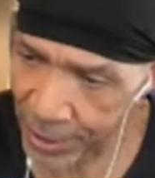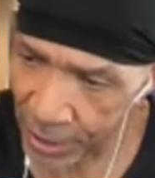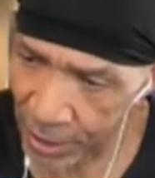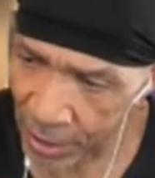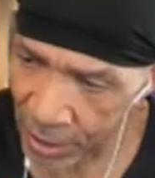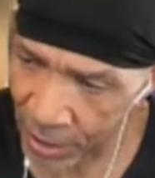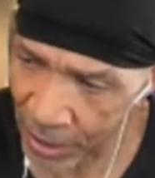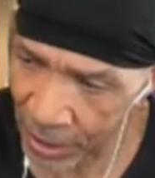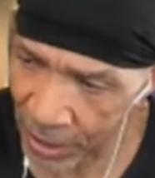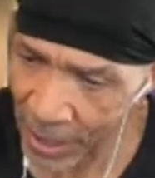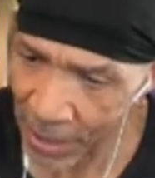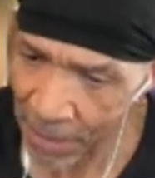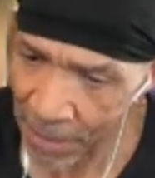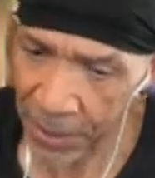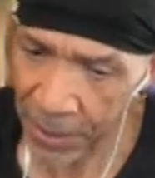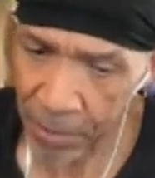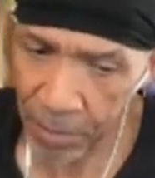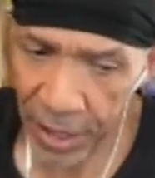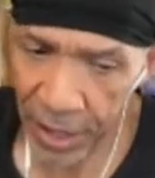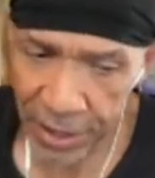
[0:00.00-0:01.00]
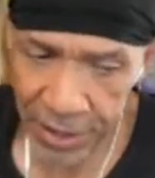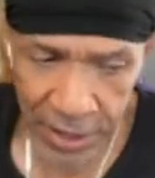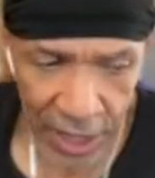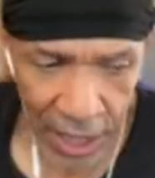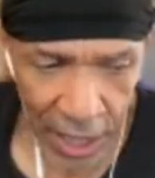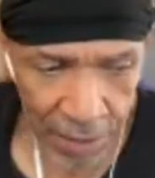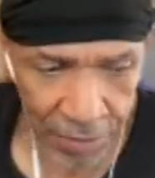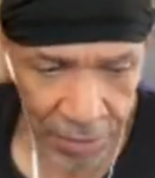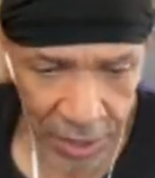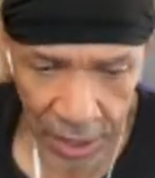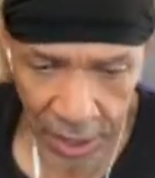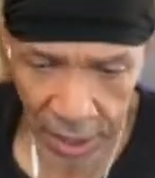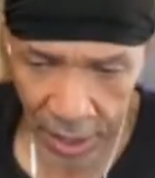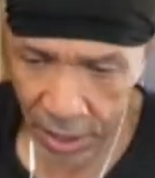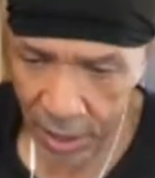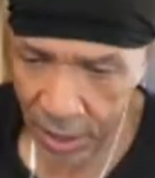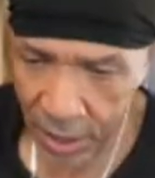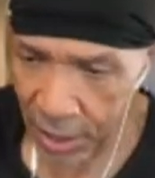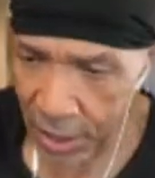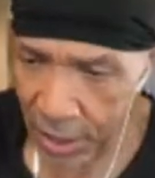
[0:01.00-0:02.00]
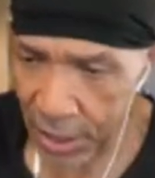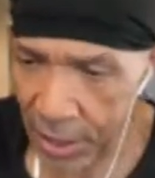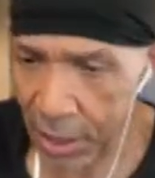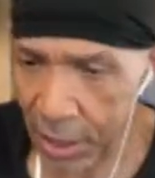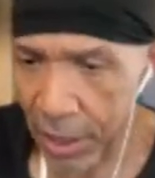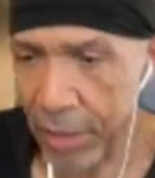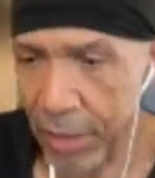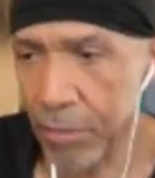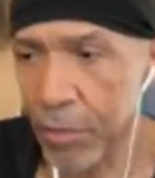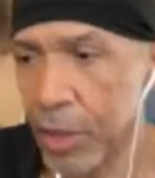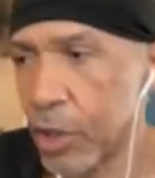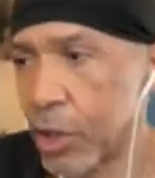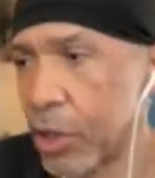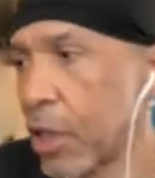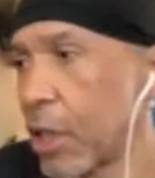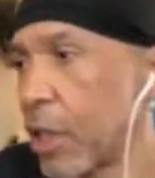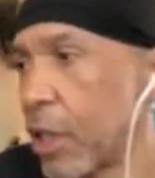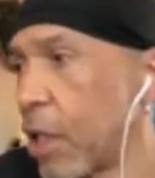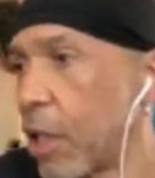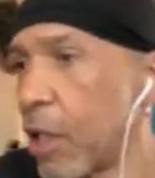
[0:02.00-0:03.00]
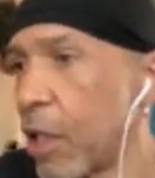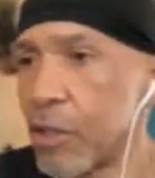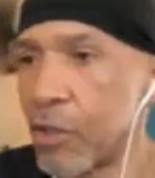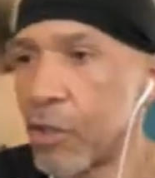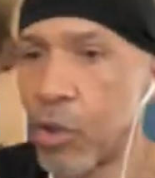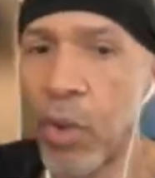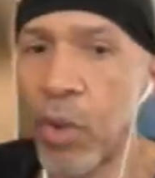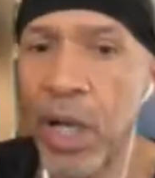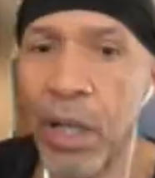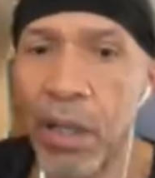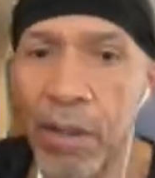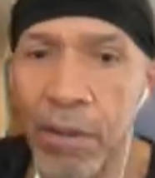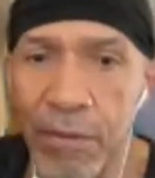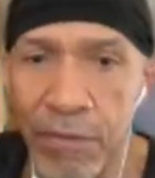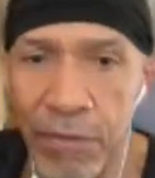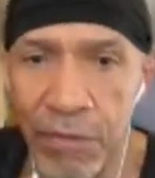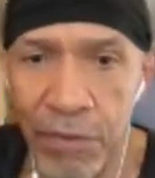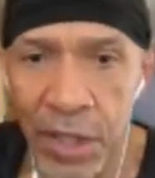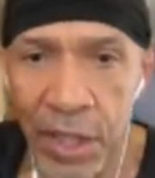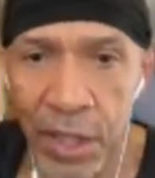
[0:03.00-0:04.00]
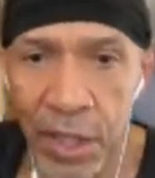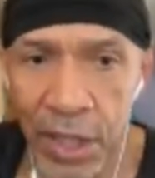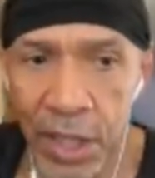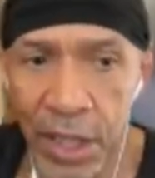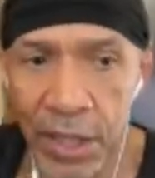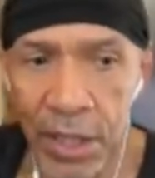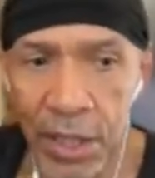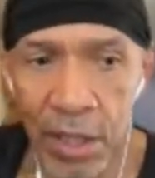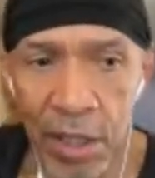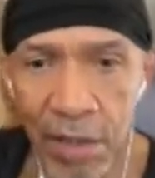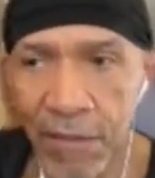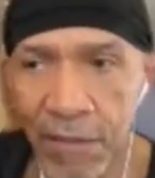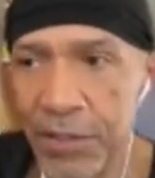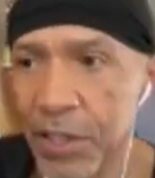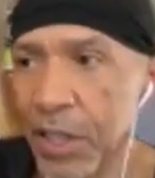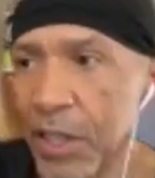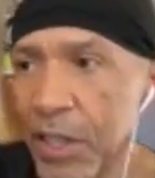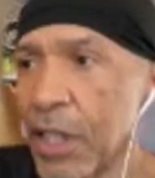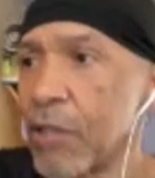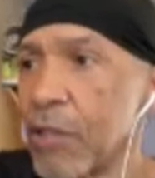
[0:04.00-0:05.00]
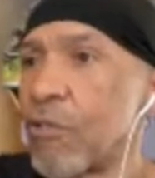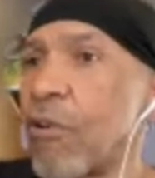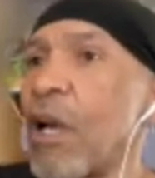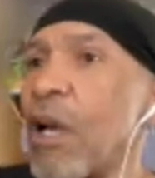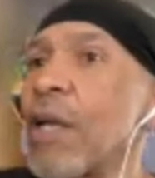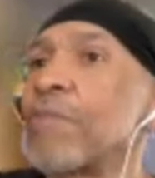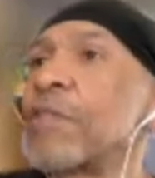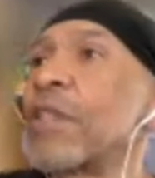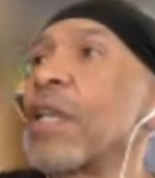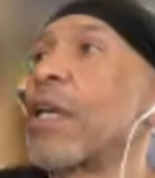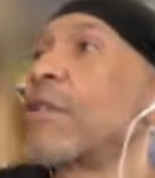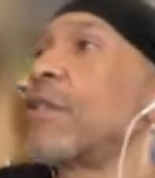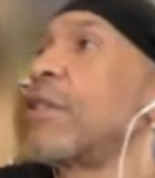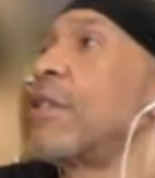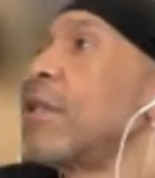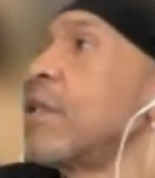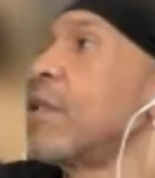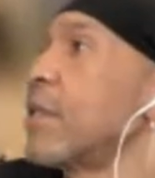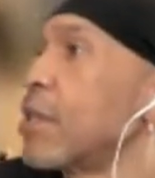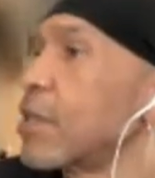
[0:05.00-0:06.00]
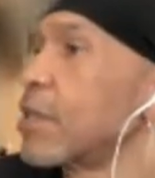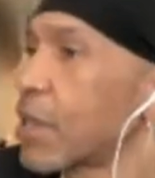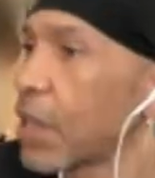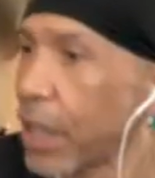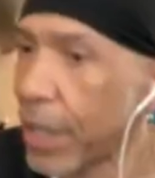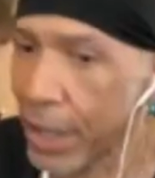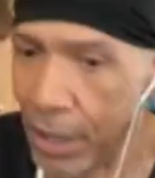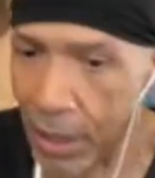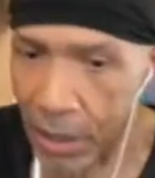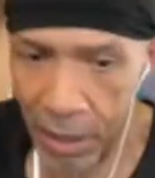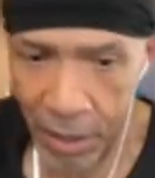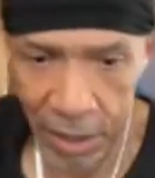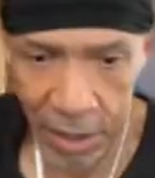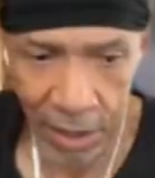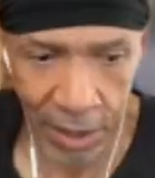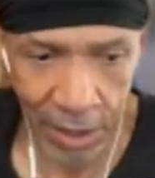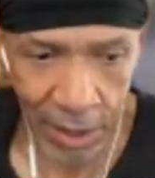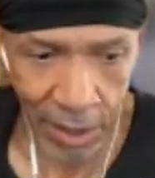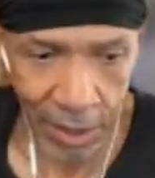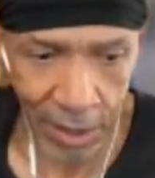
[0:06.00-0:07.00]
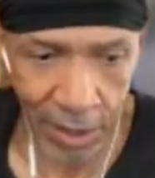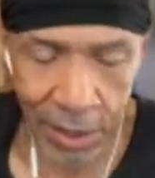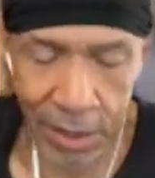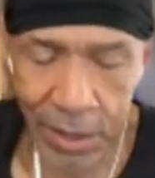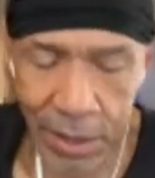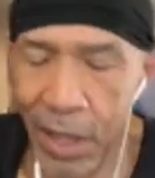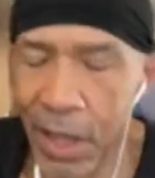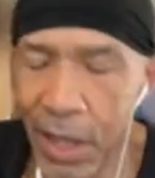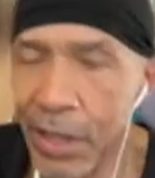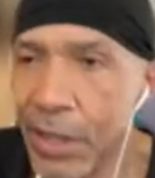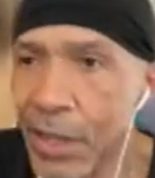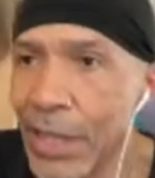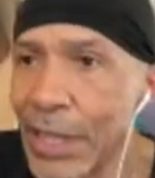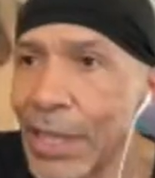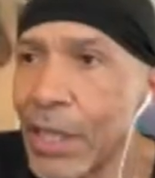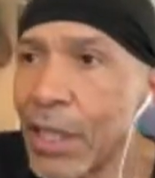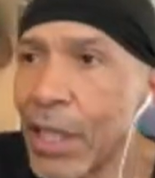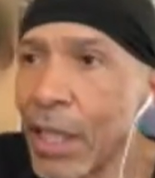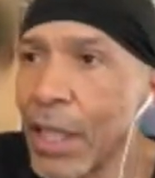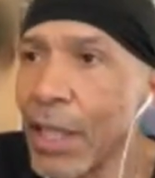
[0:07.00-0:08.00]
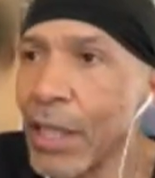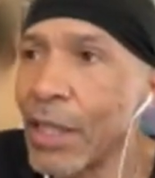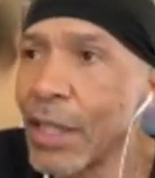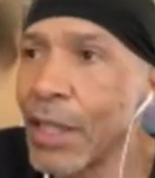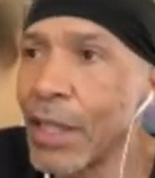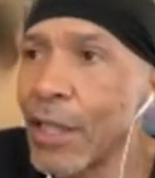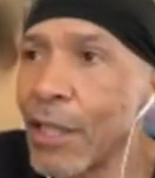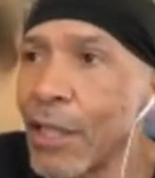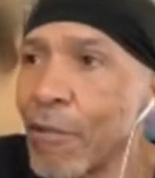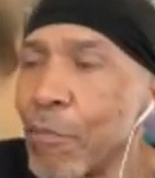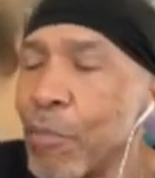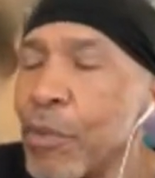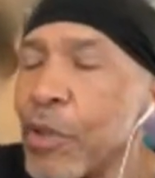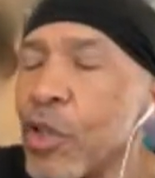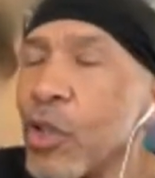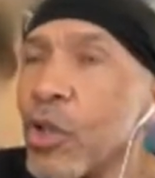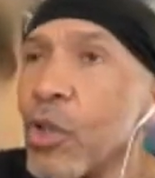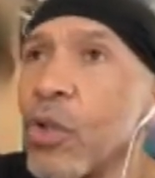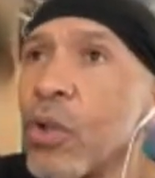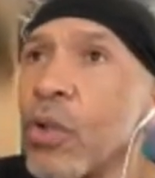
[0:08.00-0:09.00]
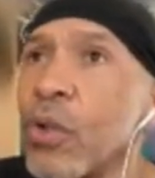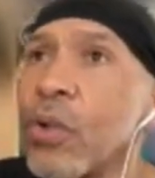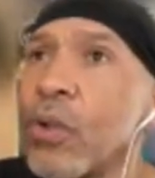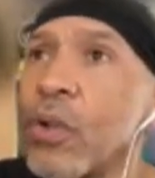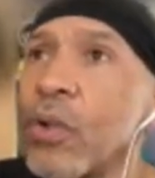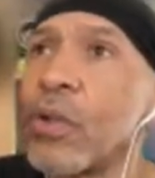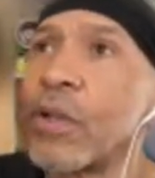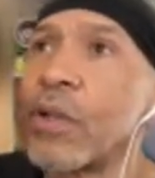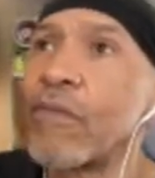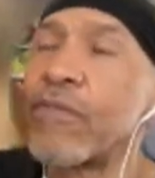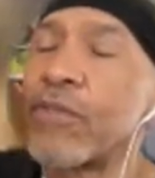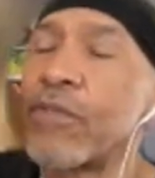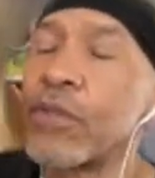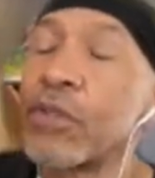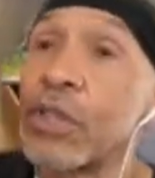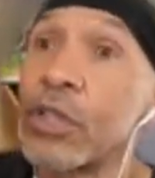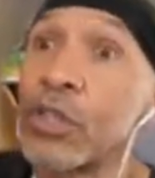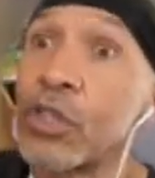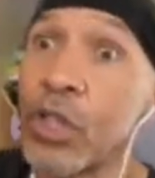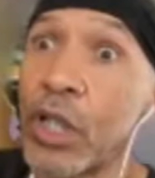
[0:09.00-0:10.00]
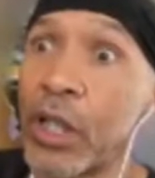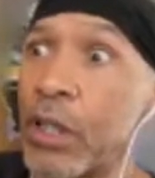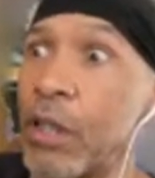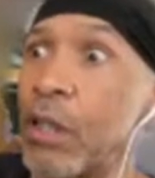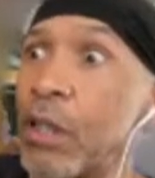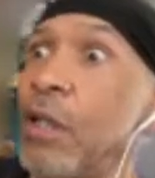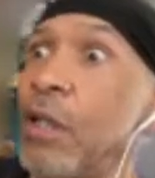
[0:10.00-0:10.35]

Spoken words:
in, and by the time they ended, it's like Meshuggah on 12, and then all of a sudden it drops out into this like such a dainty little beautiful. It's like